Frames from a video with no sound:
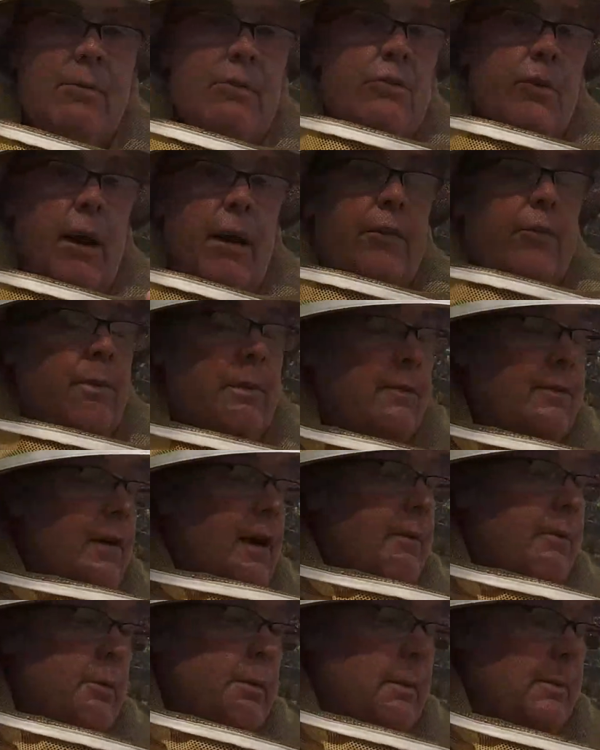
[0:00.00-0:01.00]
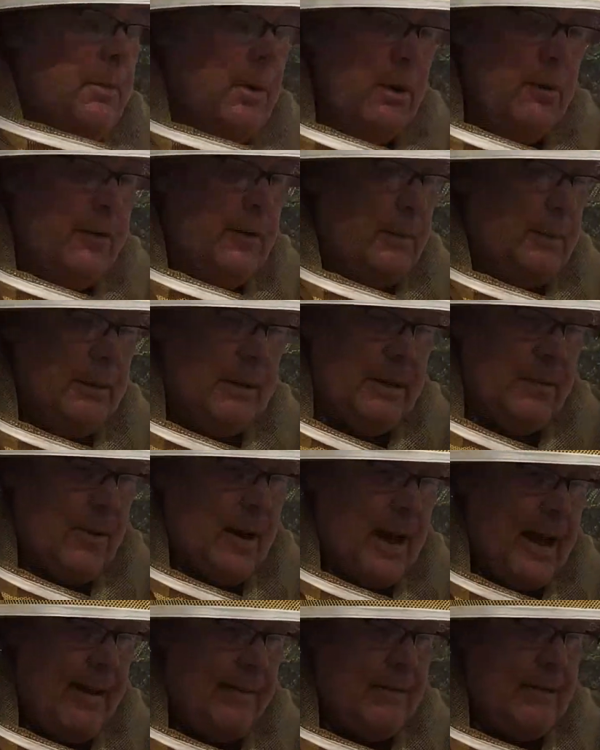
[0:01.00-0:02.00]
was right, 3 frame would be perfect, but I
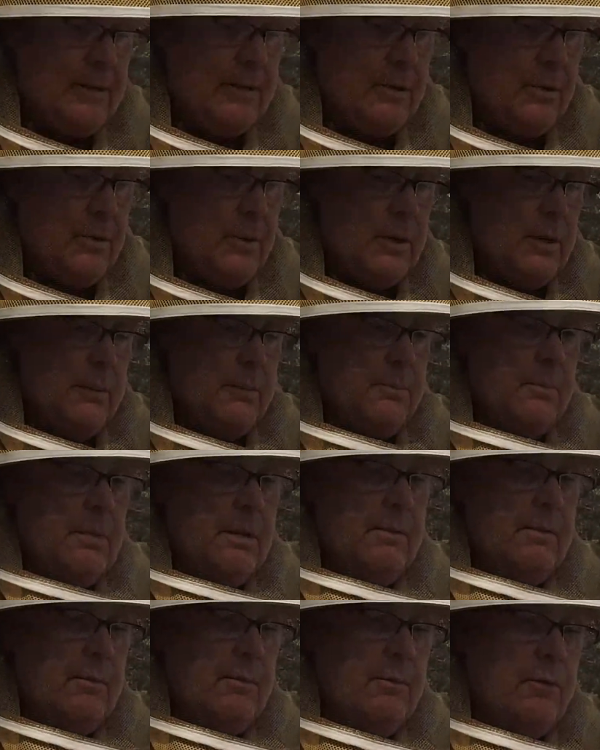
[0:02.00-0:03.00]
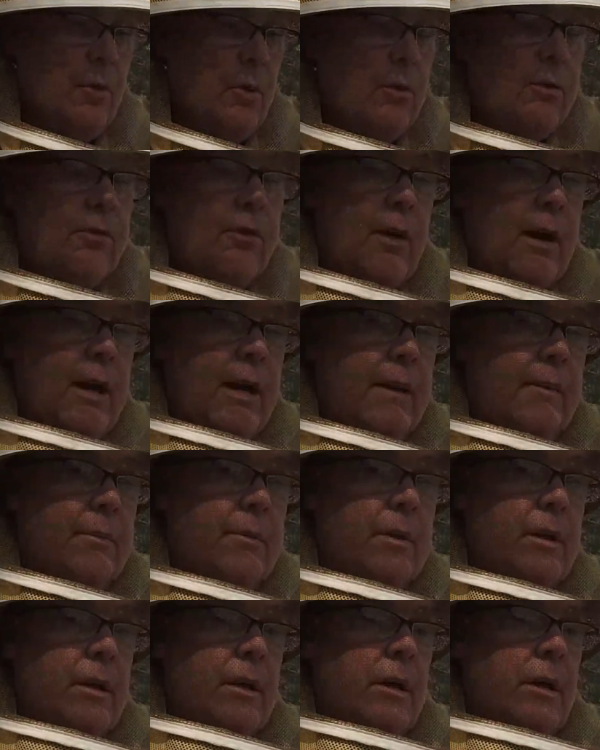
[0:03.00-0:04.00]
don't have it, so we're gonna leave them 4 frames,